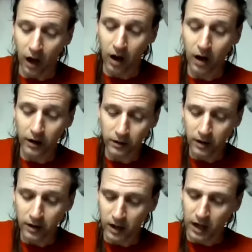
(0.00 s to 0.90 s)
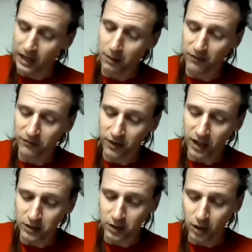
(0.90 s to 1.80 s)
are, I am
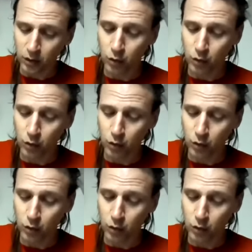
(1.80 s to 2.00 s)
afraid,